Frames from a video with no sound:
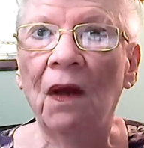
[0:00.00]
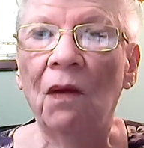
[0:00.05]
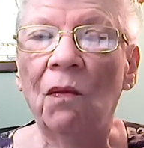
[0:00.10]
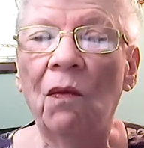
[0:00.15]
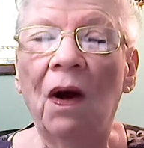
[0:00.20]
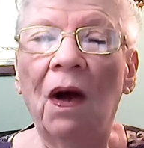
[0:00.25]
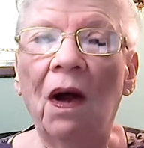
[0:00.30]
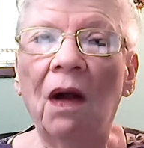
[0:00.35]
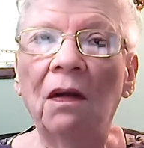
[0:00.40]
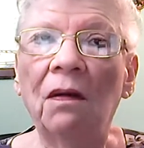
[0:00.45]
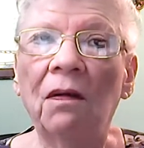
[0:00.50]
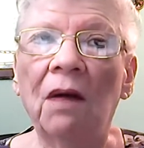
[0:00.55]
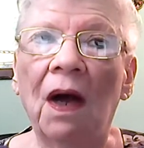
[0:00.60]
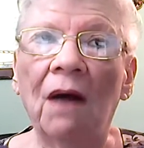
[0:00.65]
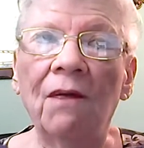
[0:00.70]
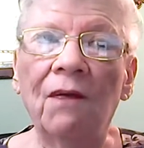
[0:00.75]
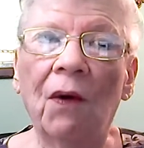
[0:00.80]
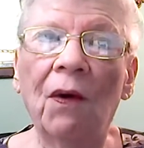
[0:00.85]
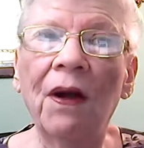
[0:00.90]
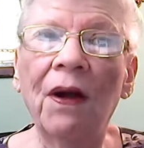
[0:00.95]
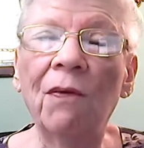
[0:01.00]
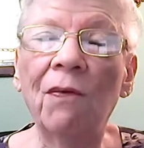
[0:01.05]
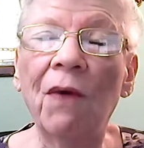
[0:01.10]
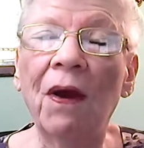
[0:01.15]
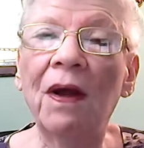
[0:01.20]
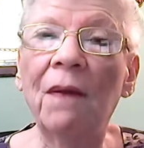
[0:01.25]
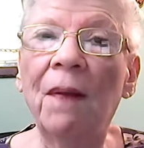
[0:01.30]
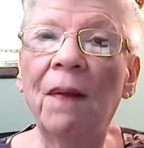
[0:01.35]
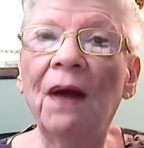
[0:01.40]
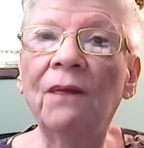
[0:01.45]
Well, I've already
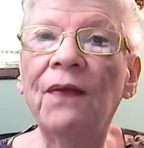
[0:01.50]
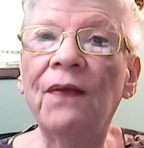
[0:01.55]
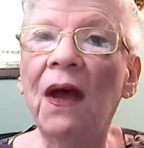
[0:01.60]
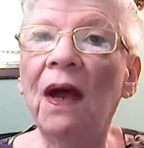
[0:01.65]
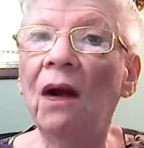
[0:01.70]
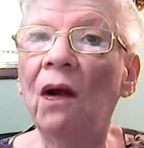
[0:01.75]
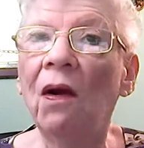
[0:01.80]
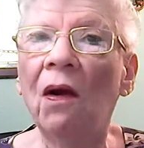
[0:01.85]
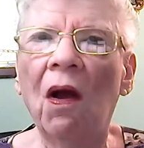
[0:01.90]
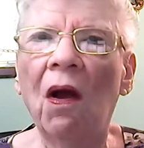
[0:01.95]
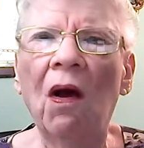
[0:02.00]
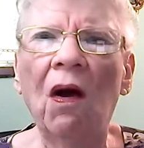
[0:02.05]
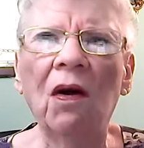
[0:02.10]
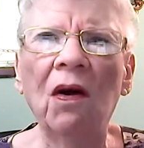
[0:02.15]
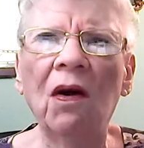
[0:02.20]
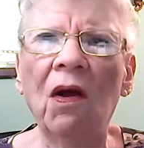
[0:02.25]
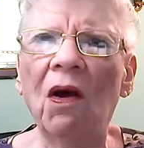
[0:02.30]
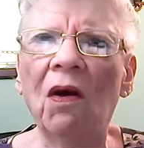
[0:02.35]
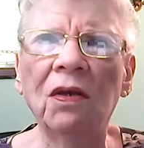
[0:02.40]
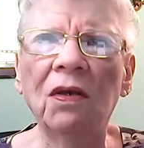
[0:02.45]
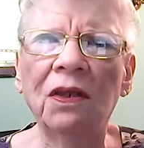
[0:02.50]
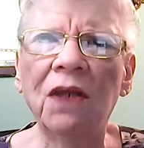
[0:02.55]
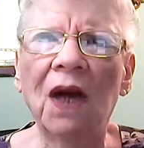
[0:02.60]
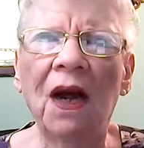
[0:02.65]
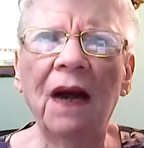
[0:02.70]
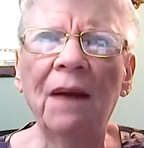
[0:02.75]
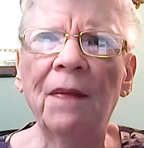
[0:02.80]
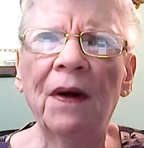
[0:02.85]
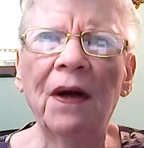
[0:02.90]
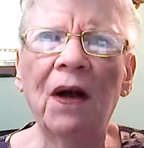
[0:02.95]
read about that a long, long
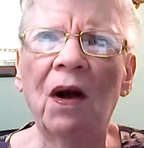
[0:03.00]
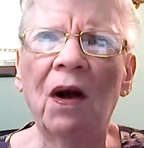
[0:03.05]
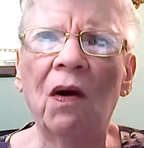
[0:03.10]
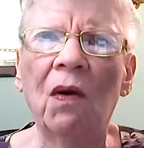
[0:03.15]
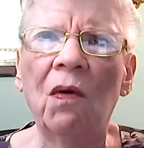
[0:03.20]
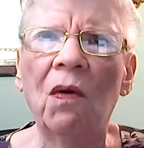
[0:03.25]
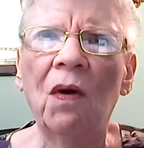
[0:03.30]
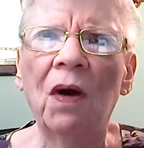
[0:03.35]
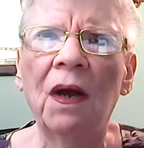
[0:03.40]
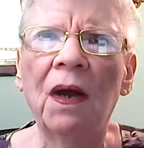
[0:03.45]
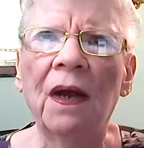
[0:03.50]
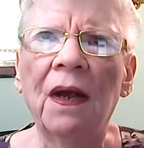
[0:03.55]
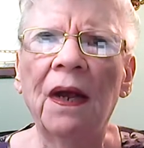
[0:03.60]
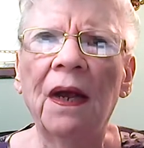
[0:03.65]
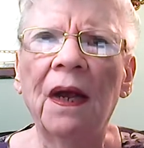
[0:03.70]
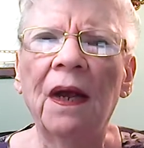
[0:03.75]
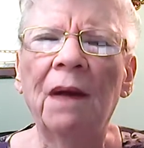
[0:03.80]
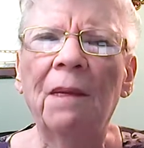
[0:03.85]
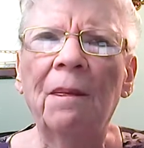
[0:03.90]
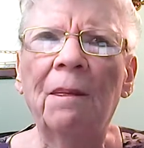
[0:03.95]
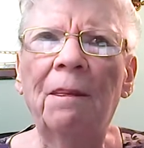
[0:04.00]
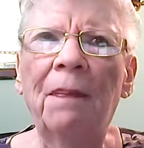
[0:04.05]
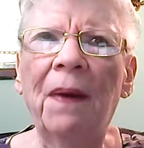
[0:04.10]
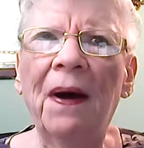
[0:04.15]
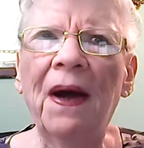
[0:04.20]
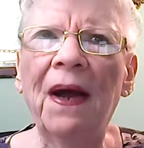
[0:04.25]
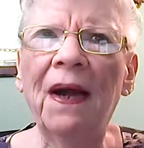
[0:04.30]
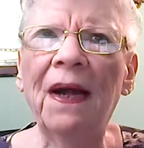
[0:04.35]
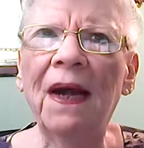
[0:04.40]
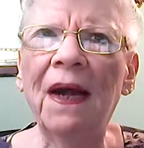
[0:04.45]
time ago
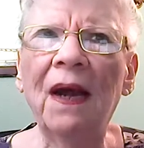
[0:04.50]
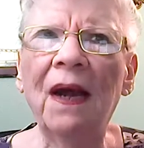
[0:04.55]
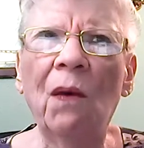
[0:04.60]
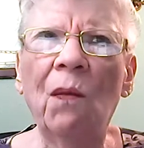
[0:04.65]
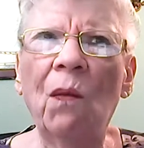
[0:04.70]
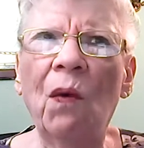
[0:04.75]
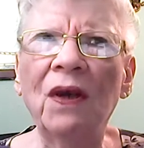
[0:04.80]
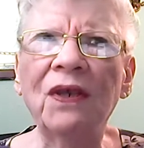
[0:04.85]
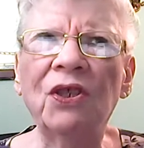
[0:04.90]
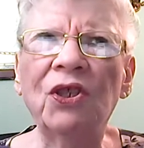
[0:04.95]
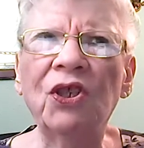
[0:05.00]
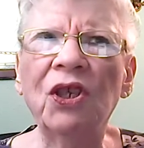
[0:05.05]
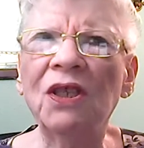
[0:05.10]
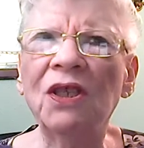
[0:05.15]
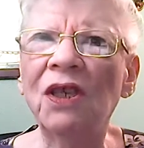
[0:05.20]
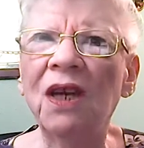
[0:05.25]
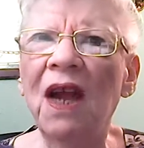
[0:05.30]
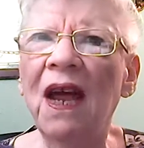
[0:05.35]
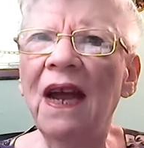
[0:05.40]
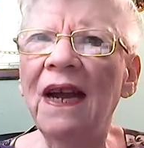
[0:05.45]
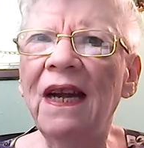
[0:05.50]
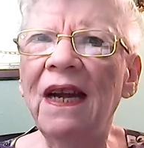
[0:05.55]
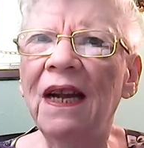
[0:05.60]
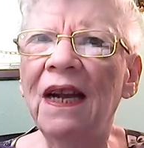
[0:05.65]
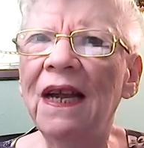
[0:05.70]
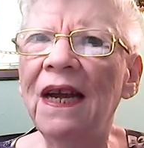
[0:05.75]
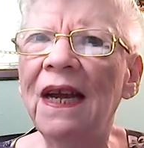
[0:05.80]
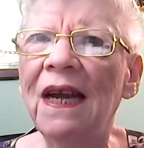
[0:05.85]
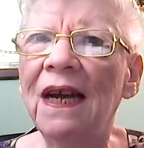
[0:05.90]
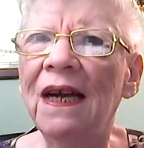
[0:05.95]
but it was just
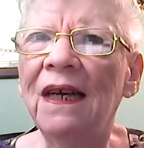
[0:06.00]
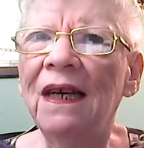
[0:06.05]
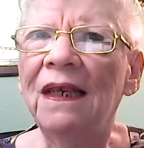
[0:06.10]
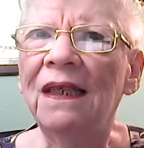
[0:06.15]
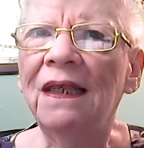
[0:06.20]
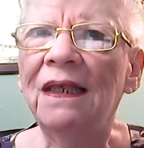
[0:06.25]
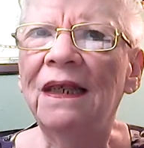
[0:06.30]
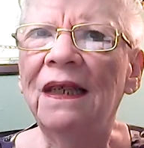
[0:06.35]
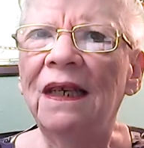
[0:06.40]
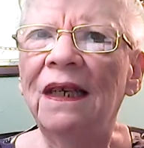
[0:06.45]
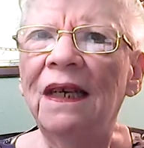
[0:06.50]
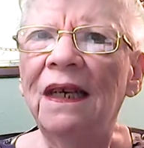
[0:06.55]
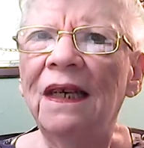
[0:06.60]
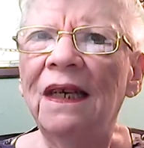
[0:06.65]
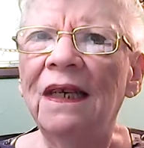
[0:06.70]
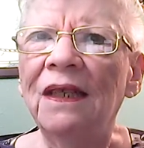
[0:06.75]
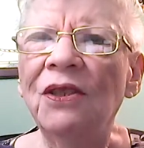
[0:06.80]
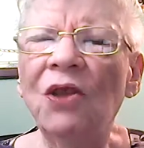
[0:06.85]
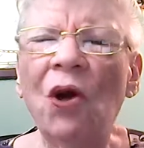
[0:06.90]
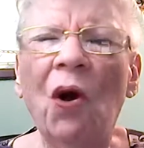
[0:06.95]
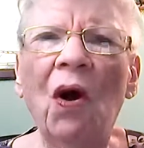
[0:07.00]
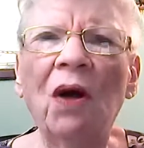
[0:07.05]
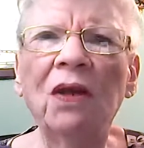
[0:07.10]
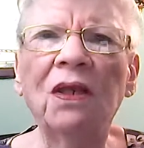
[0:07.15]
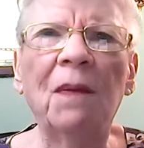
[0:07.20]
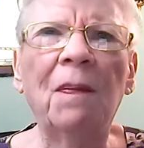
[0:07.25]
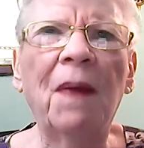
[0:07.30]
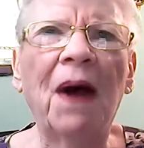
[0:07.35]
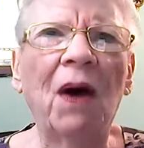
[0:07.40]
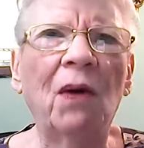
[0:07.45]
lightly talked
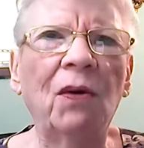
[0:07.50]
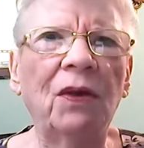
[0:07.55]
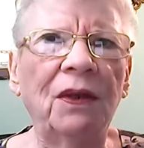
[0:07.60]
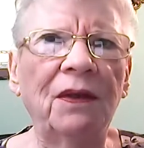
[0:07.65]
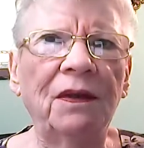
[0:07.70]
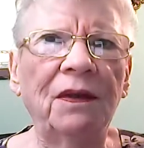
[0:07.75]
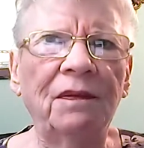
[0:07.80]
about.